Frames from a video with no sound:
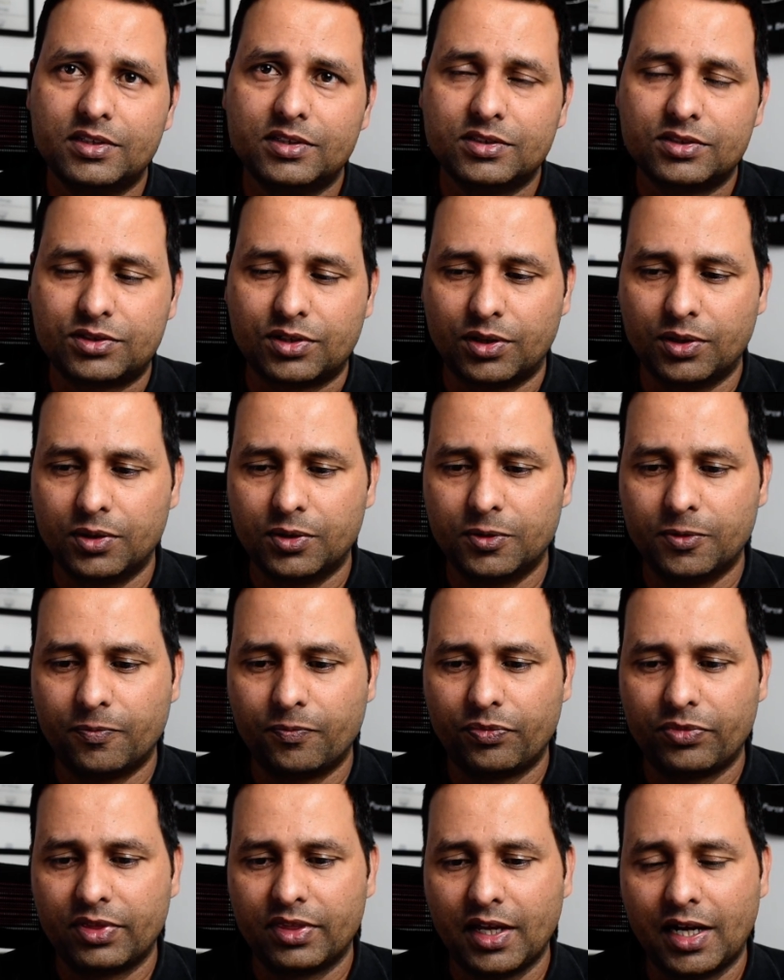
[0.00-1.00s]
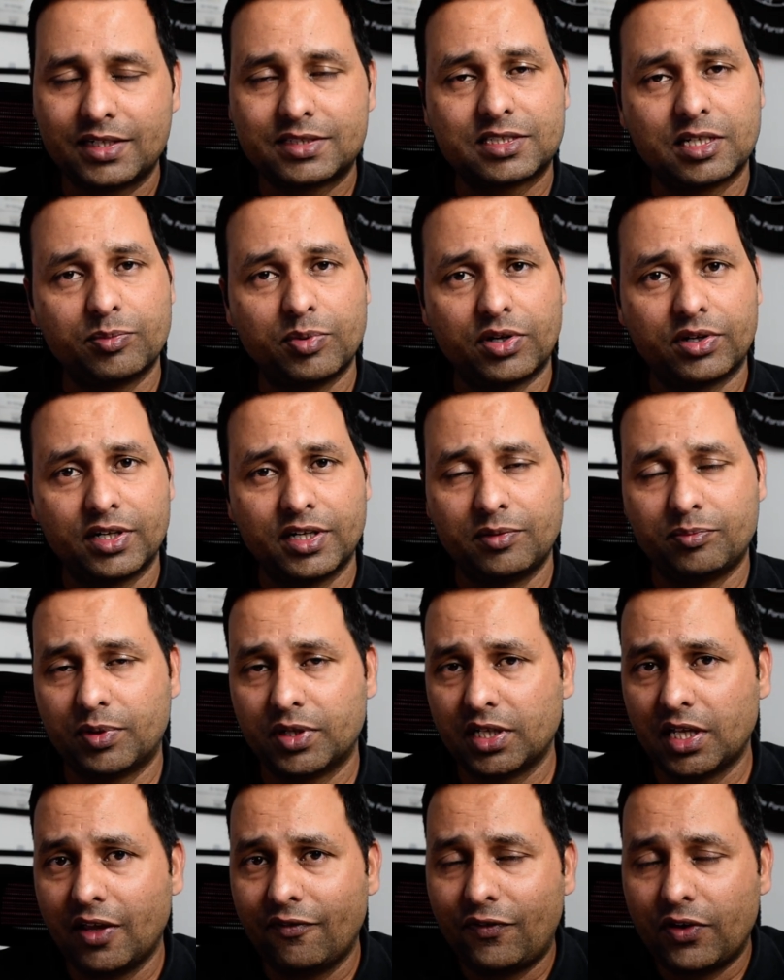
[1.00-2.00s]
So that's about it.
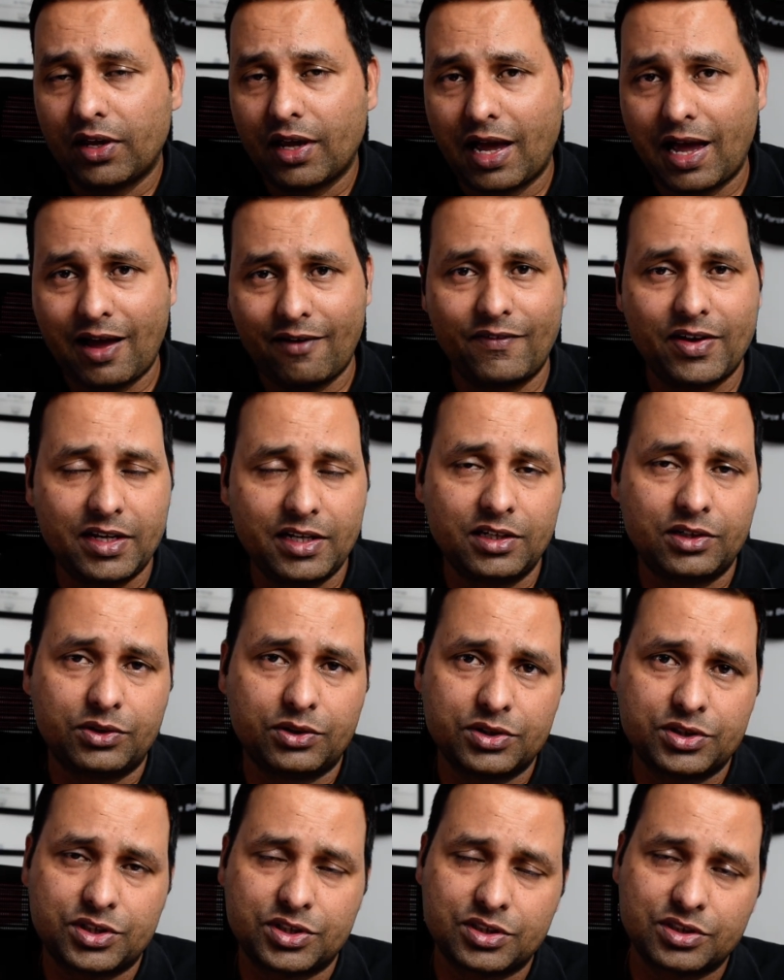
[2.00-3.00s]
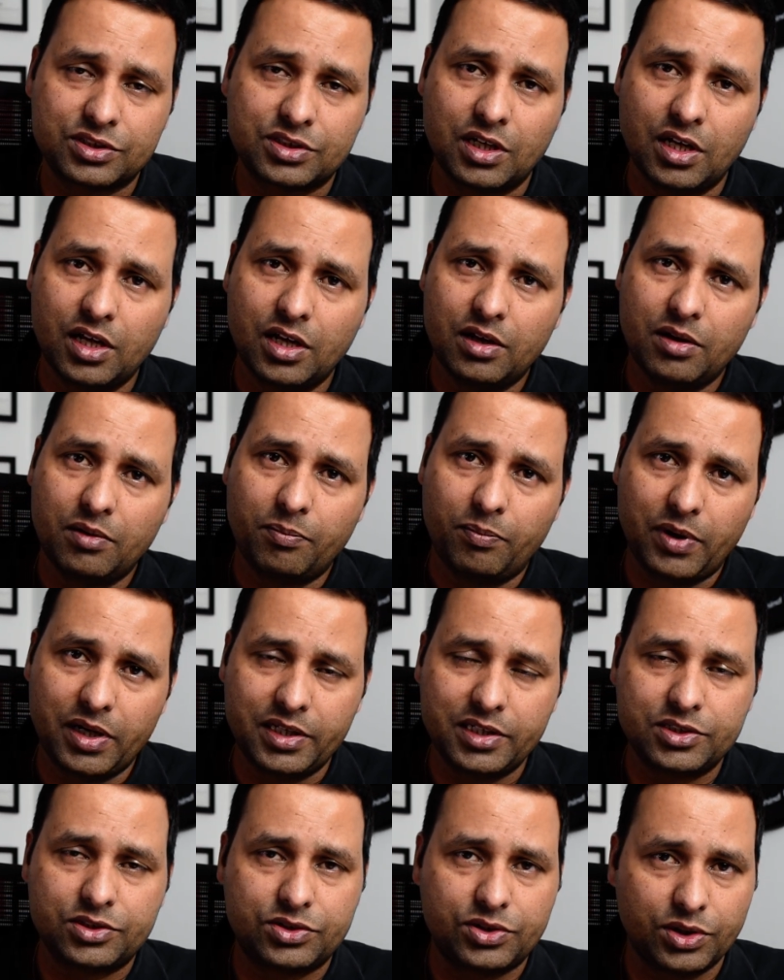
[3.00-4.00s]
But if you have any questions,
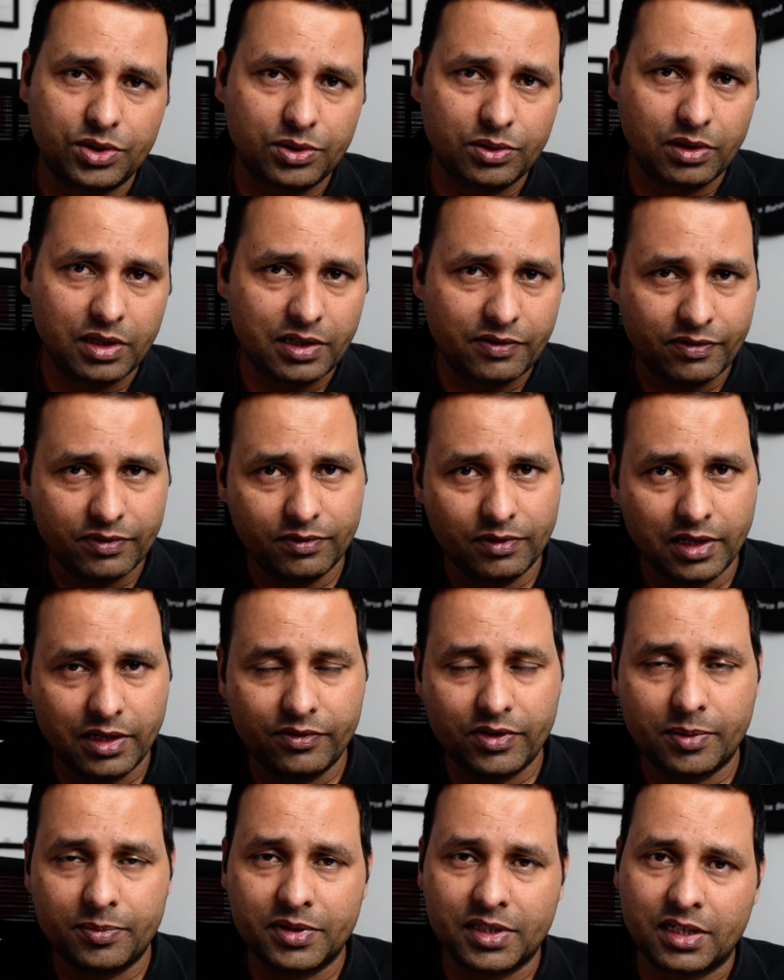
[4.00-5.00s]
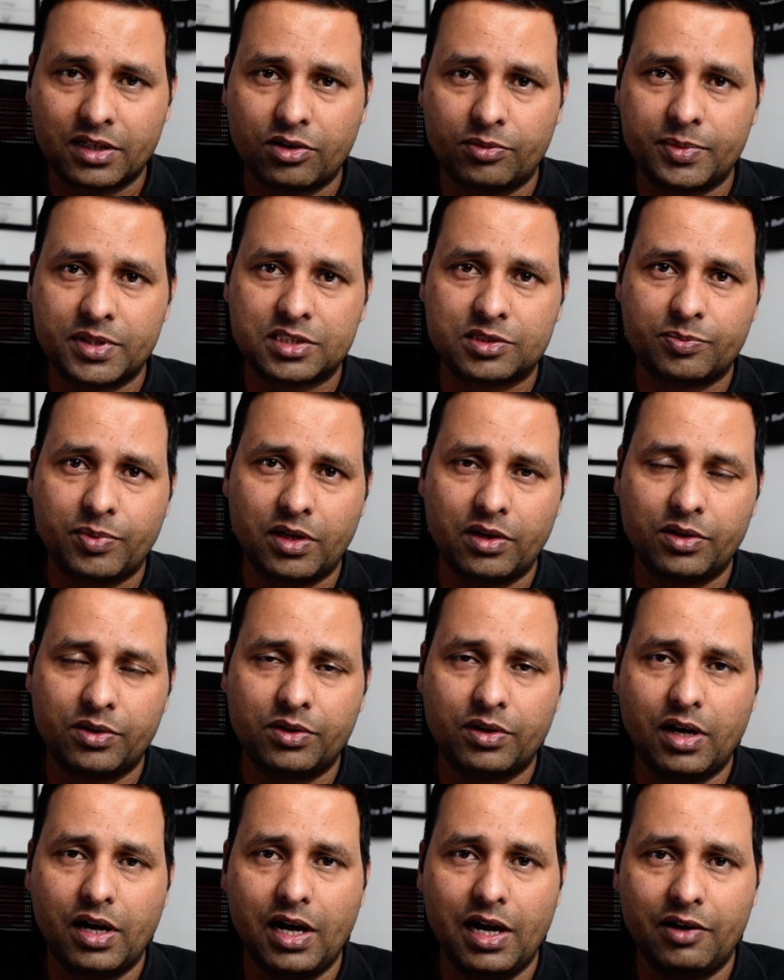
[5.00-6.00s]
please do leave them in the comments
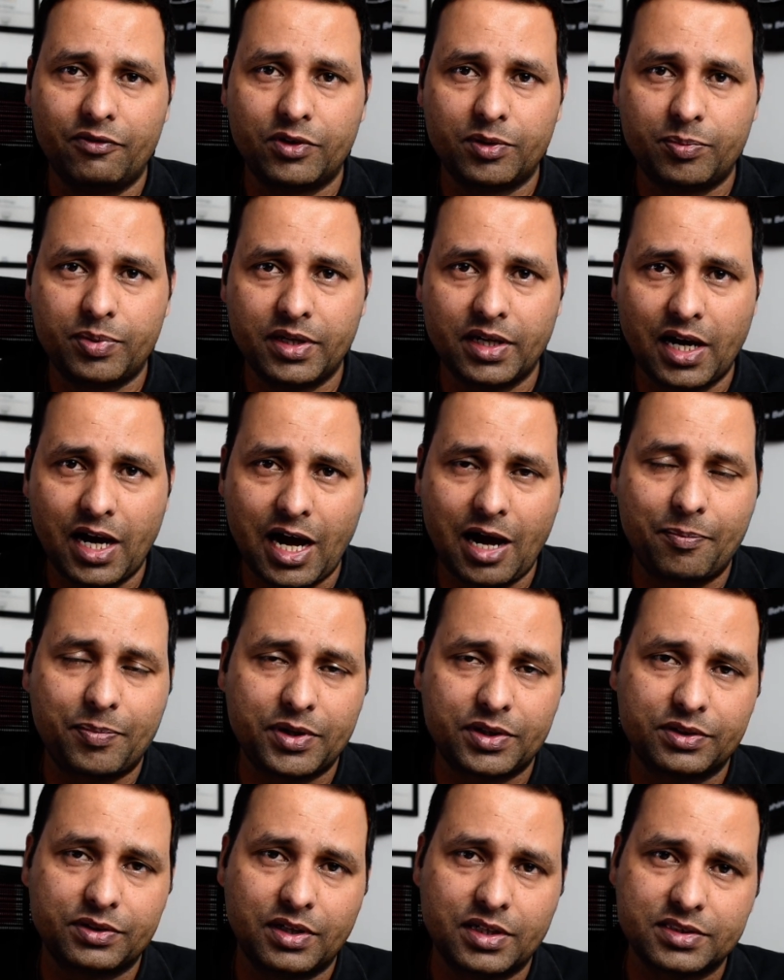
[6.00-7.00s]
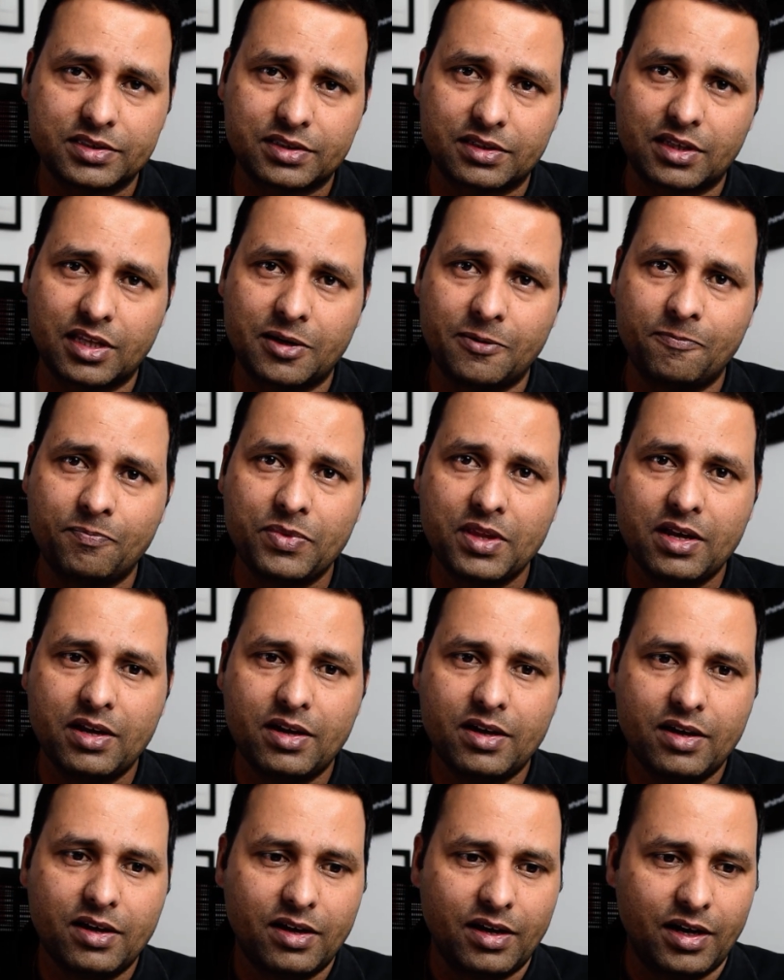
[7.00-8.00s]
below. I would be happy to answer them.
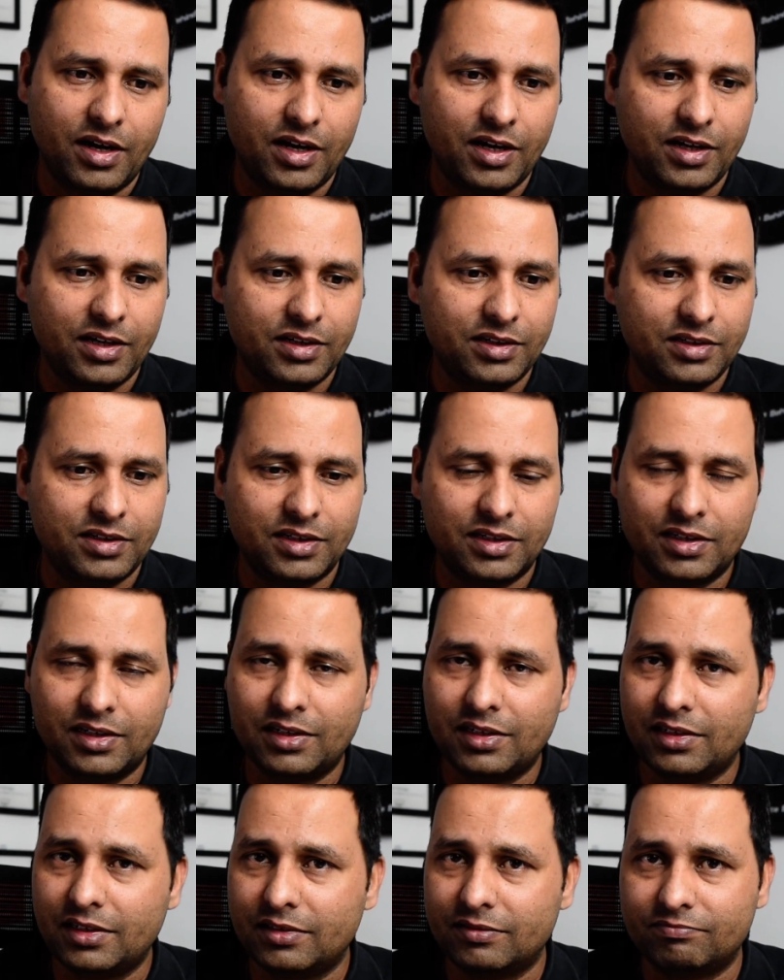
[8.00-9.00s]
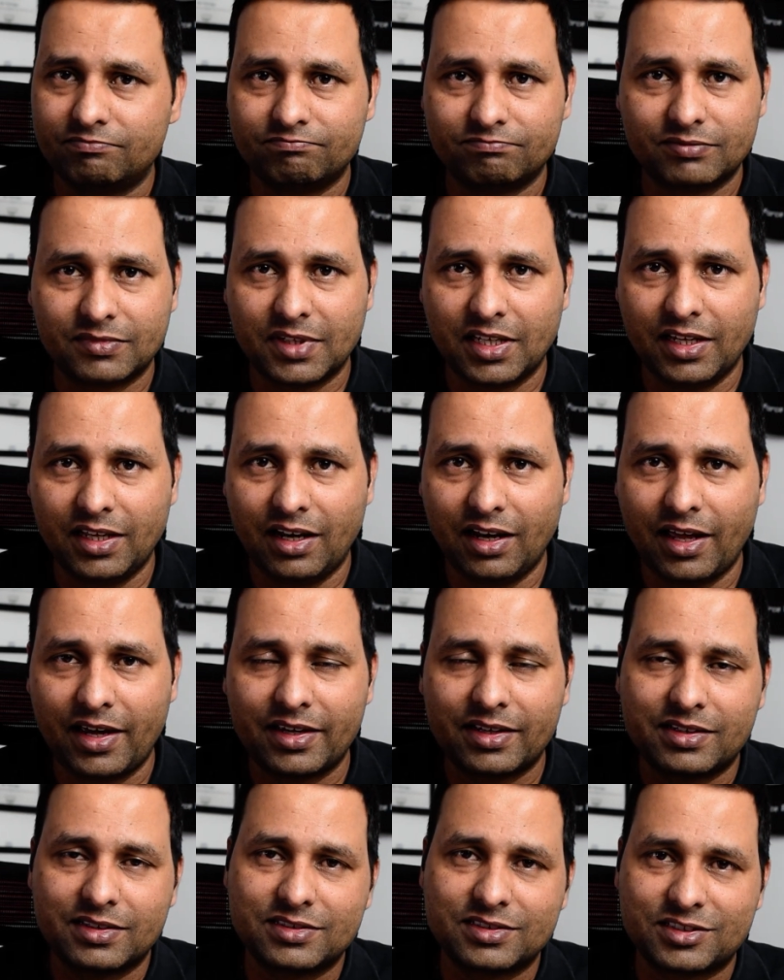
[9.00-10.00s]
And a
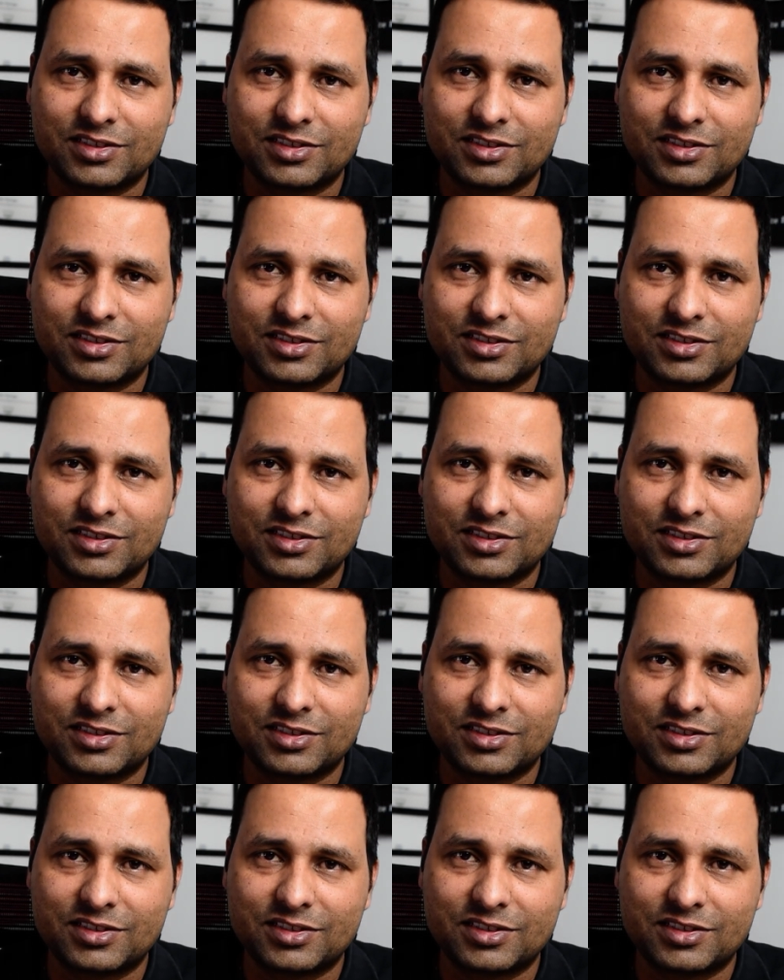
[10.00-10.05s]
like and